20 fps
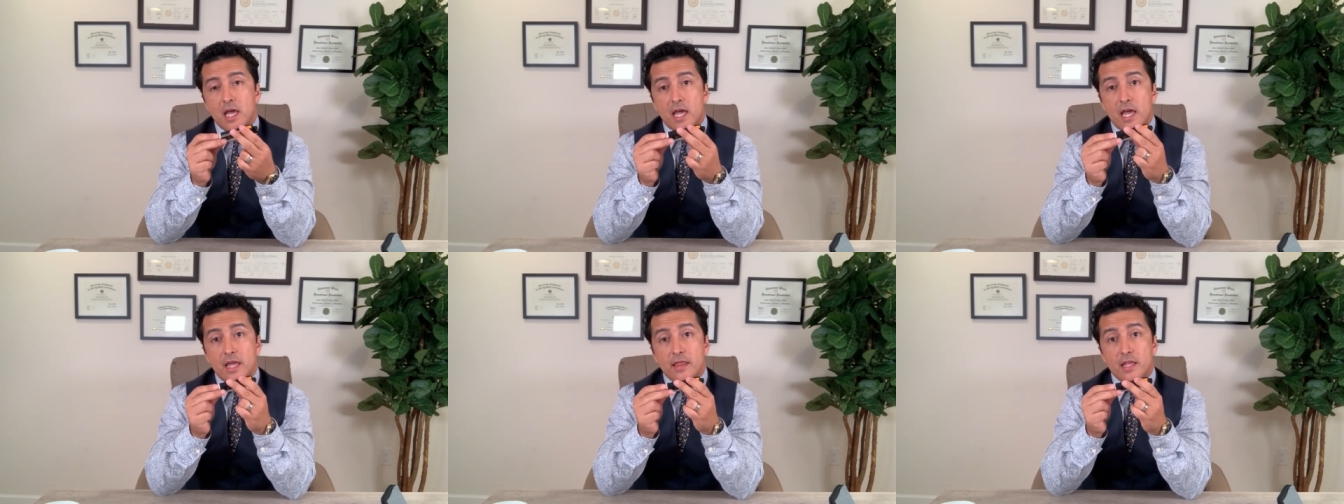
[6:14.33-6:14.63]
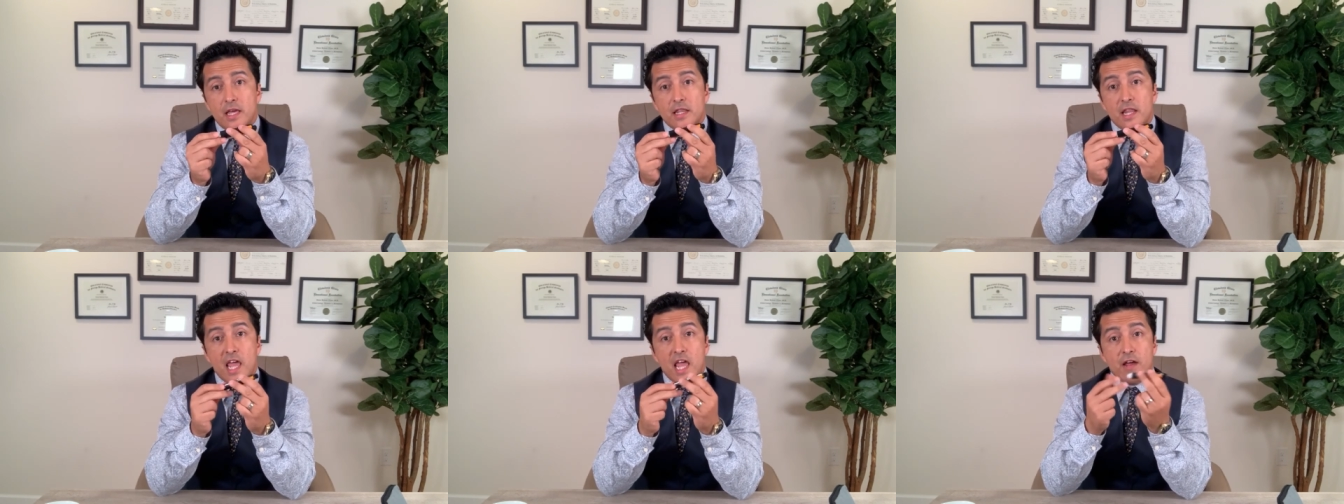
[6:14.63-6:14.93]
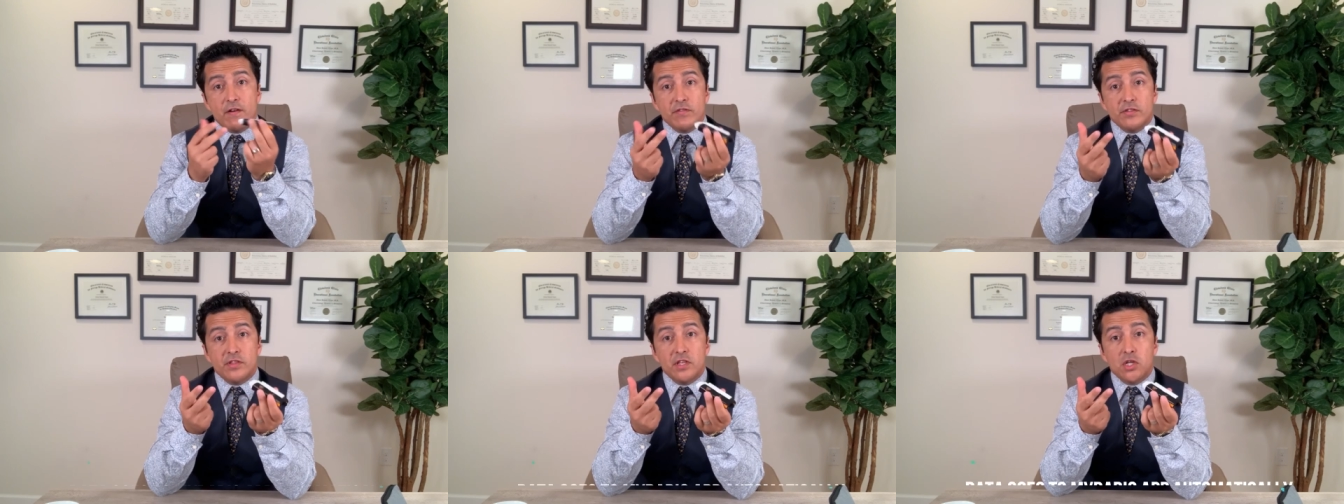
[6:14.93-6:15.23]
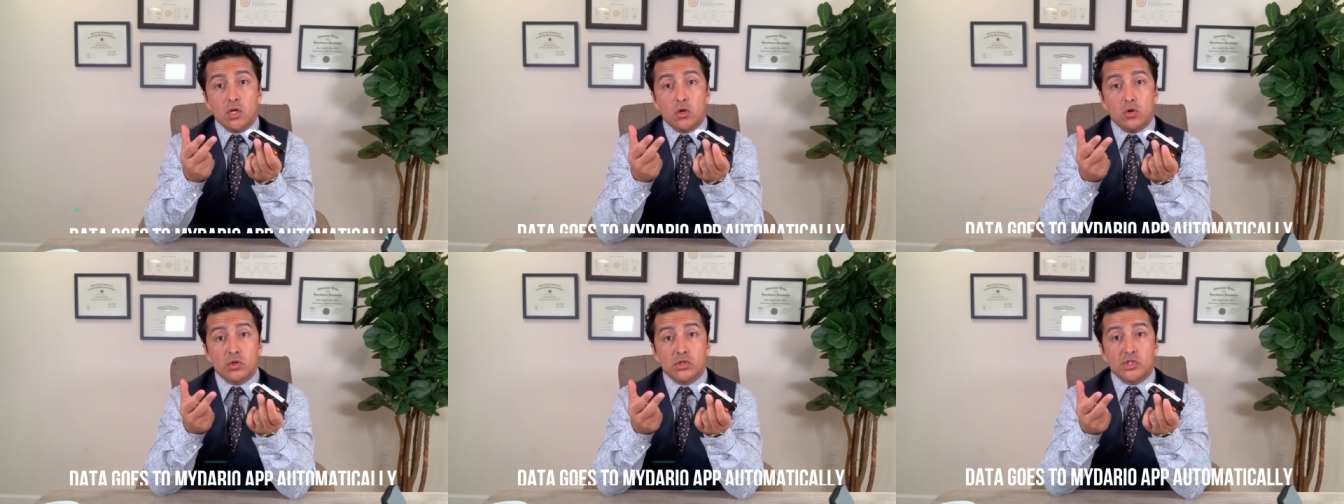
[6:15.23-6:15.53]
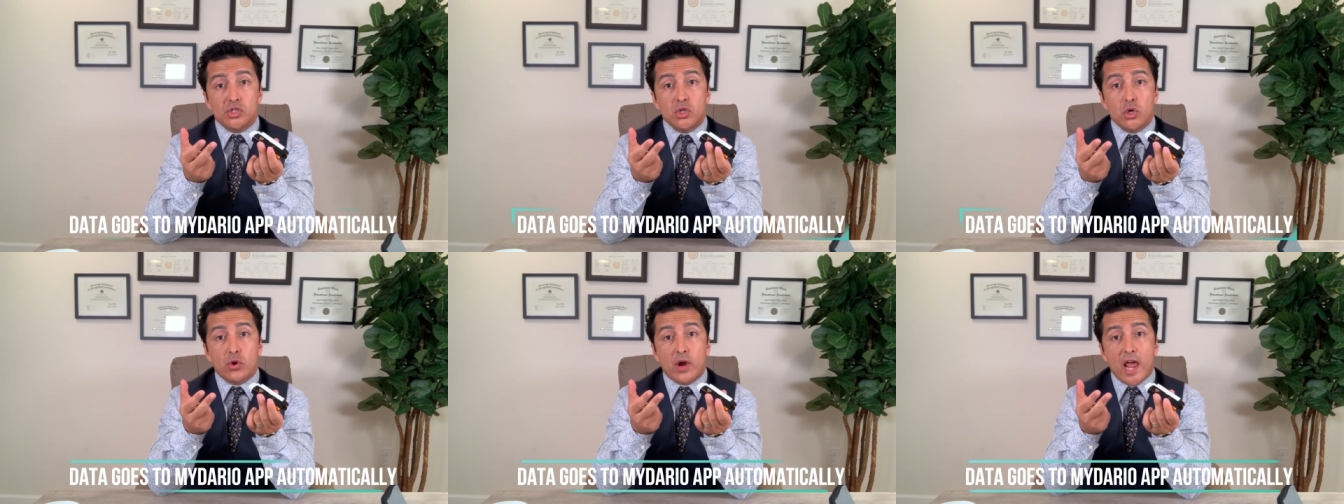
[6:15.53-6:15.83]
And then everything
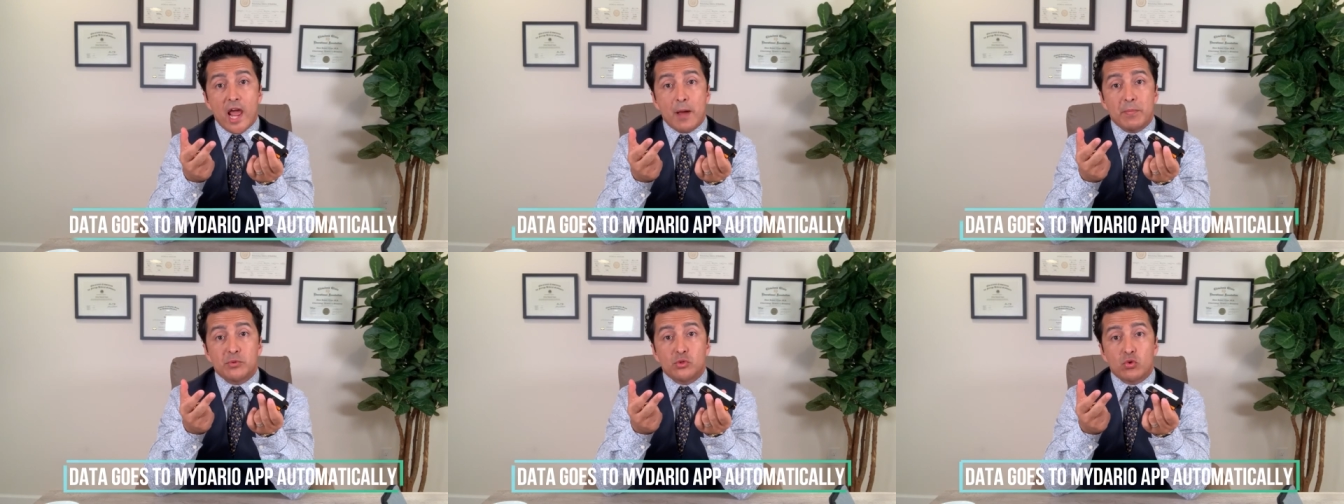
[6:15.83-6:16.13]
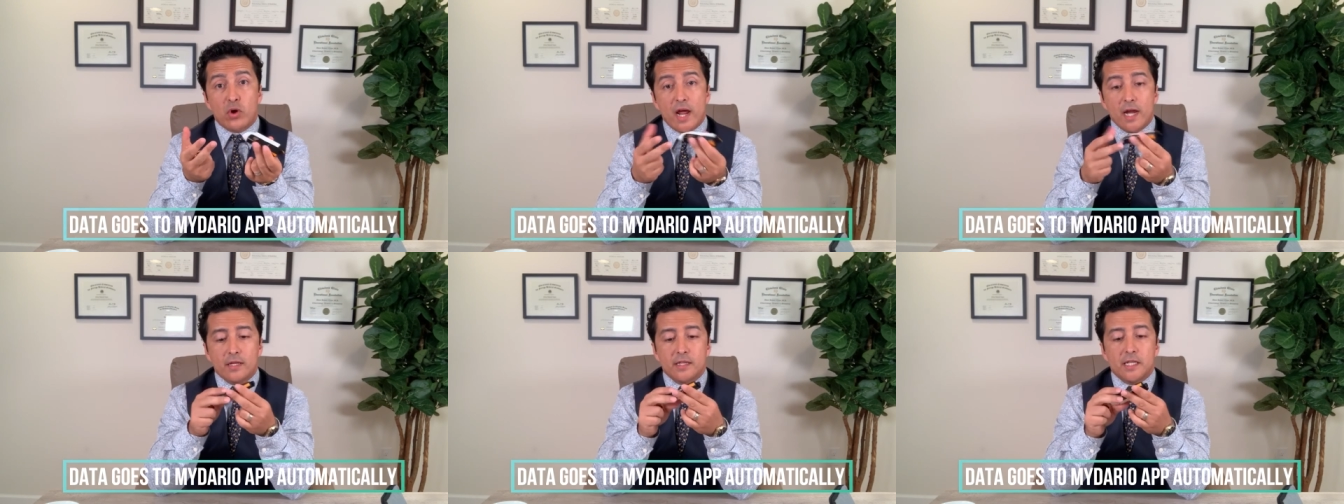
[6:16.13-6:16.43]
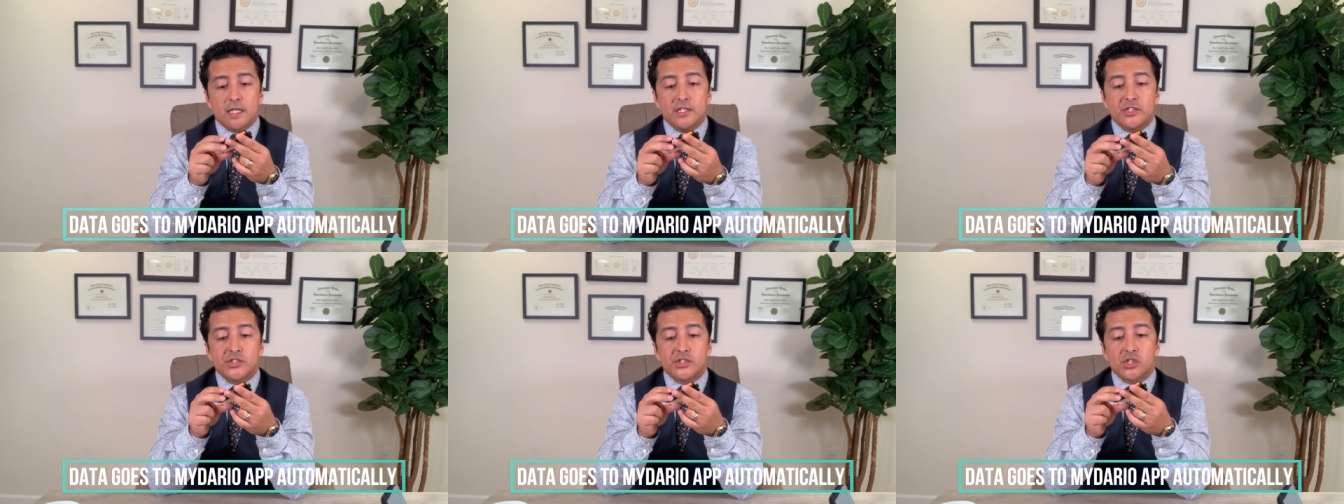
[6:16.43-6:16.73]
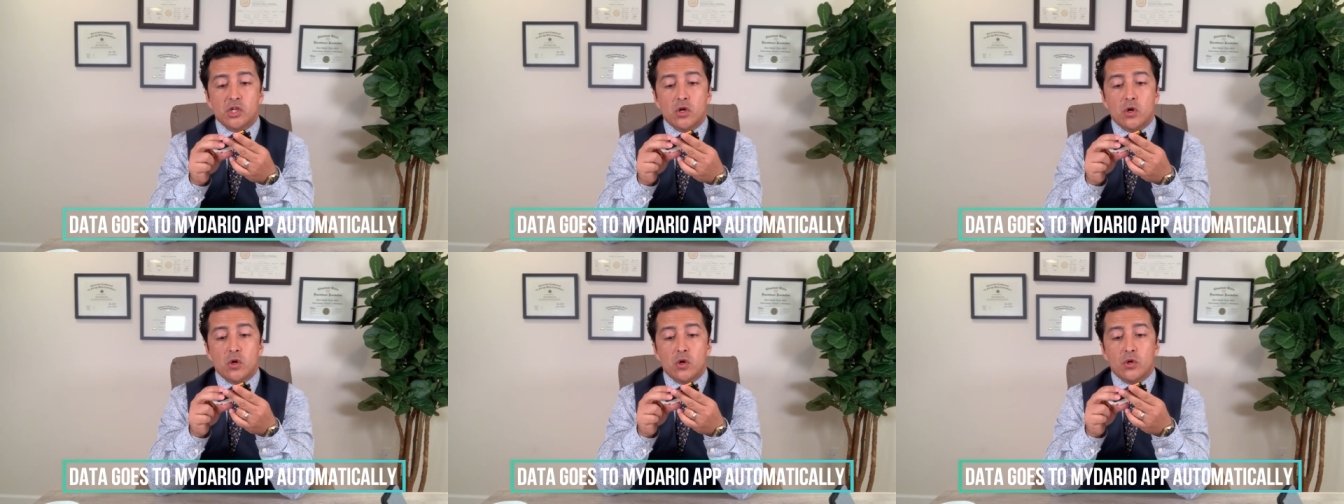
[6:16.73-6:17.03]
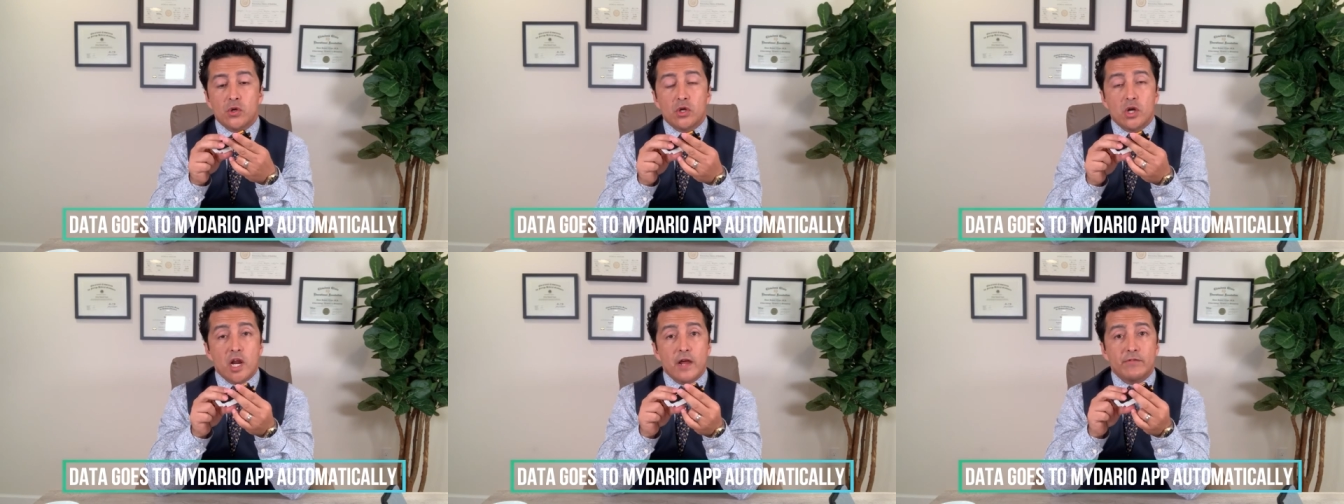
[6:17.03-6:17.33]
goes to your app directly, so
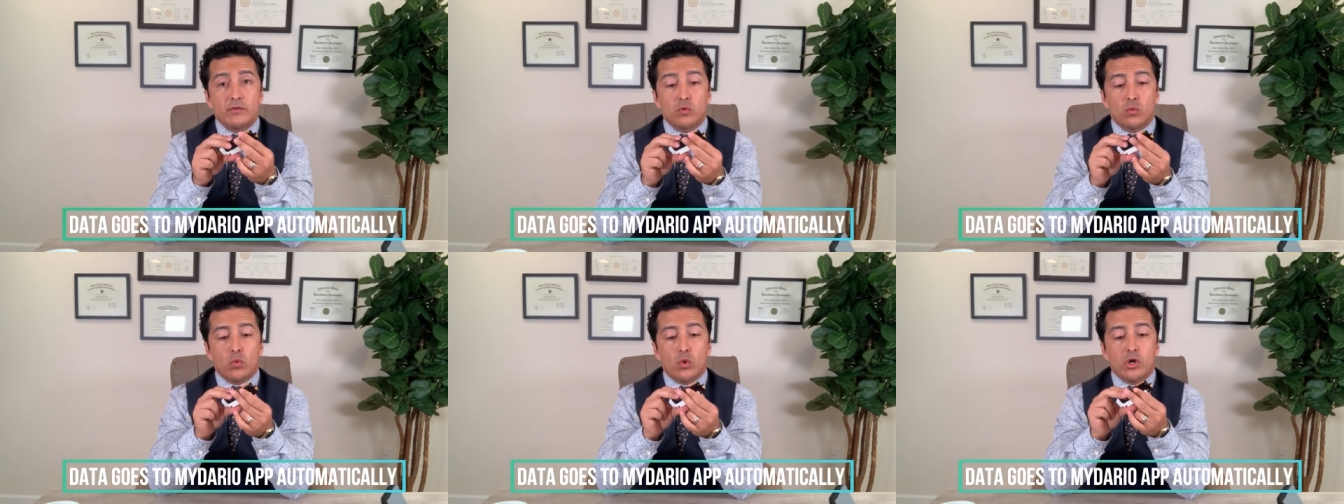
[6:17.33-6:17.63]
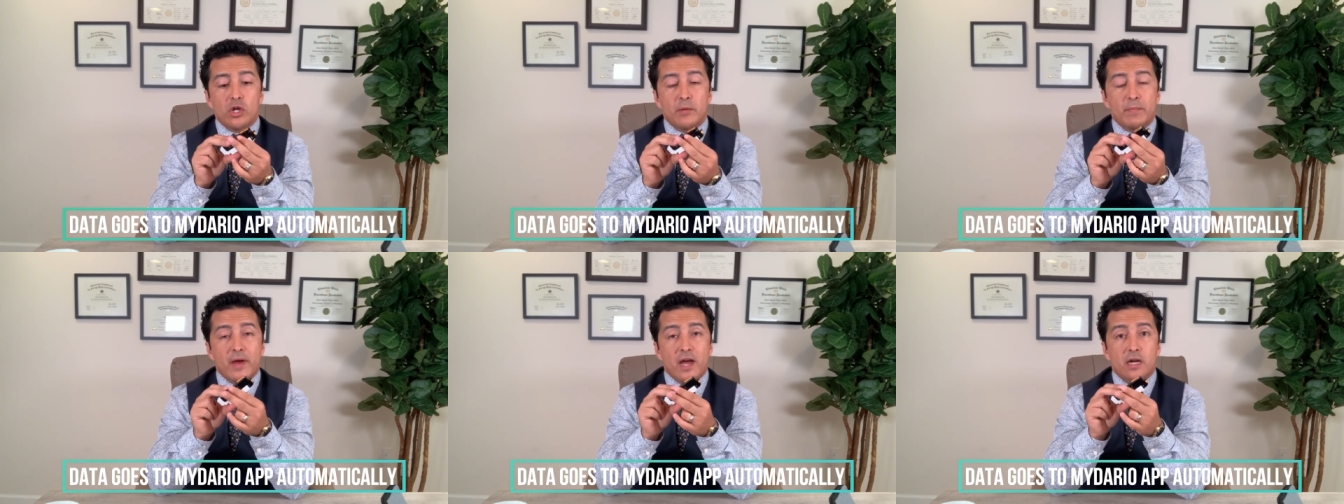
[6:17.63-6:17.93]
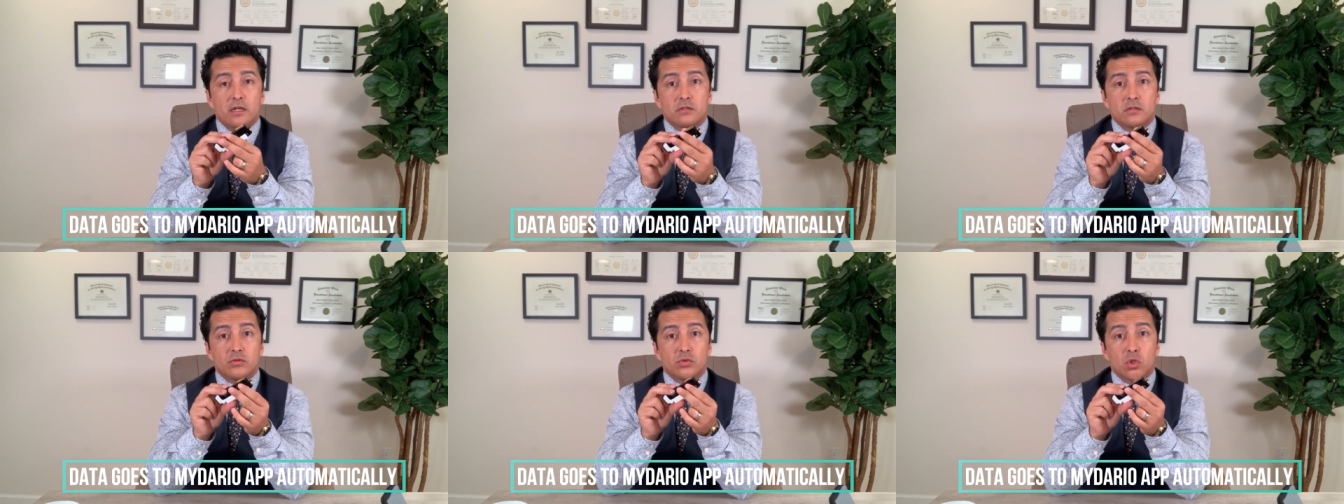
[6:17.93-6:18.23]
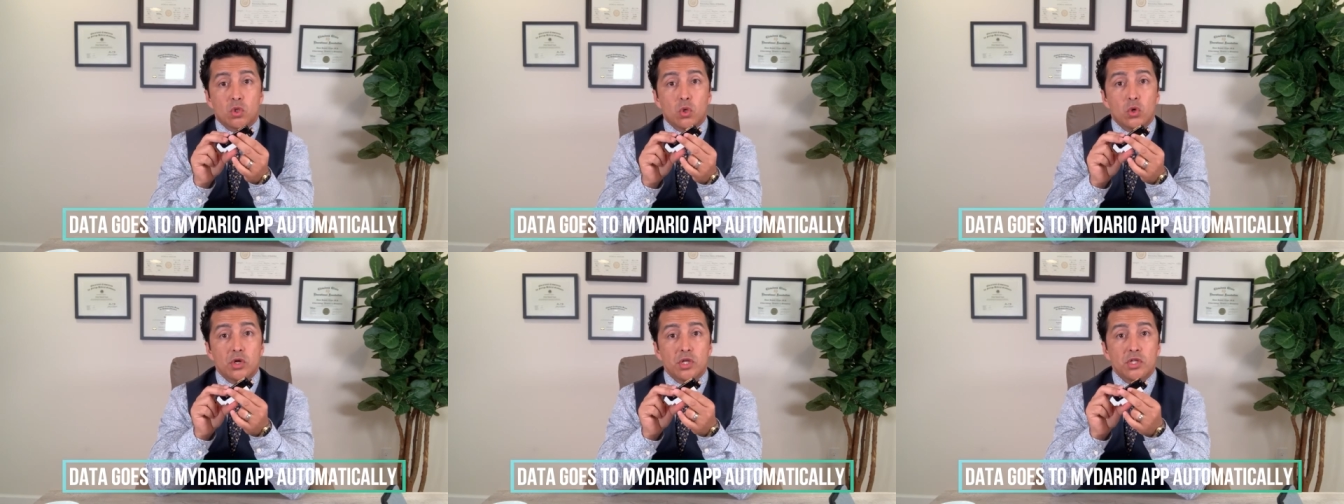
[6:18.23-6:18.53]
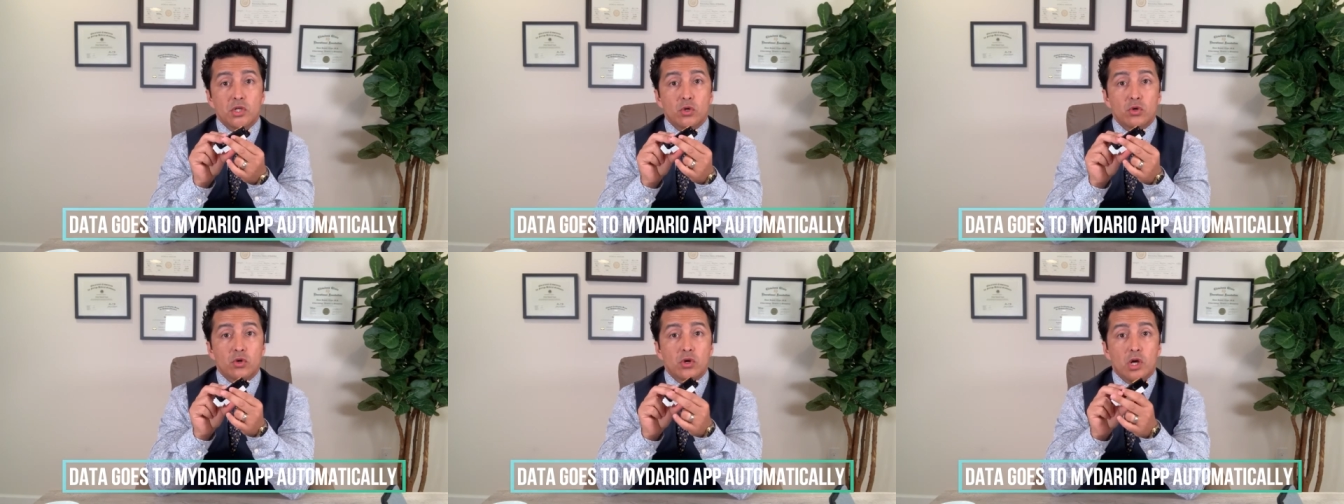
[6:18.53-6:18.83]
you don't have to worry about
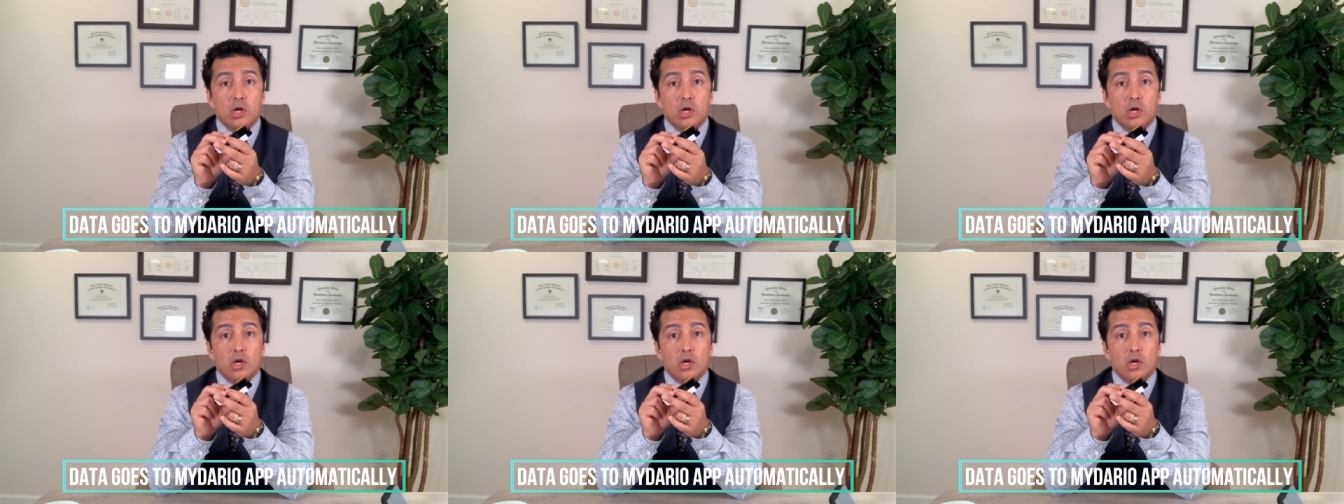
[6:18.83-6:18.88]
recording your